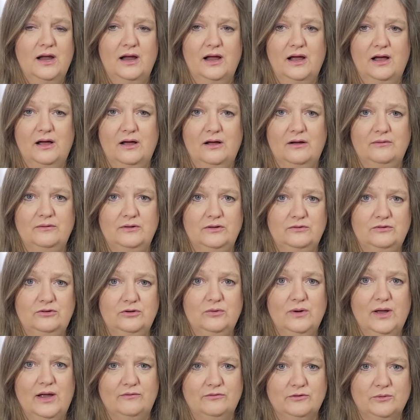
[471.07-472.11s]
you
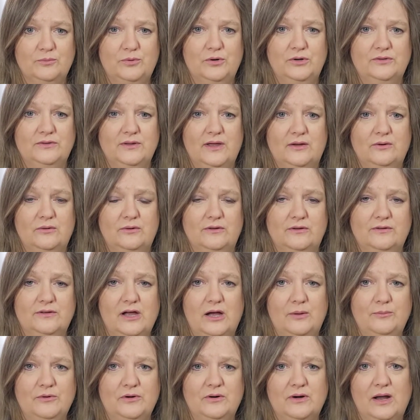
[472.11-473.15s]
do have to put that on the
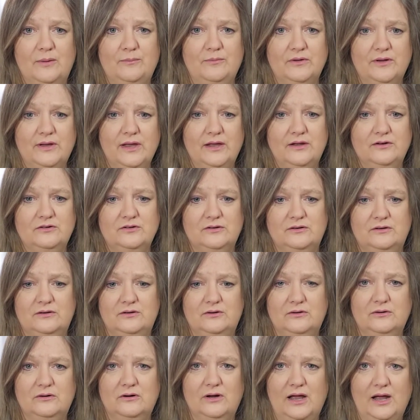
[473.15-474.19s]
top of your
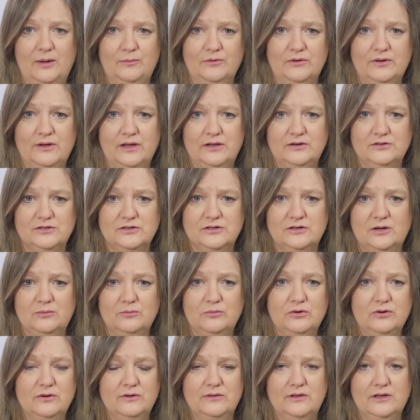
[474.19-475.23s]
application
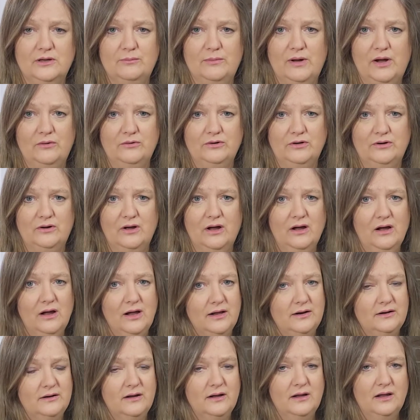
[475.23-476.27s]
number and the amount you
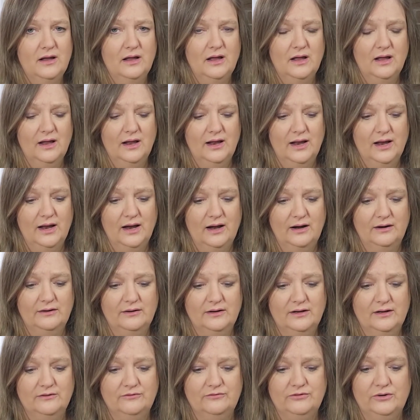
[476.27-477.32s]
got. And
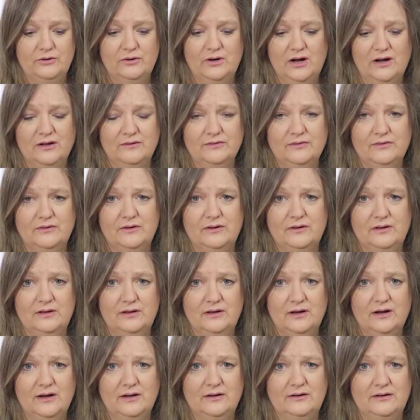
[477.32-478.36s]
if you got the
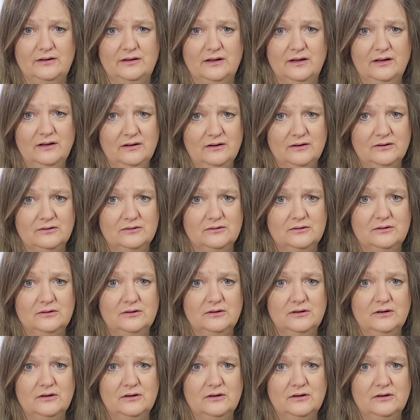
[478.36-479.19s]
EIDL,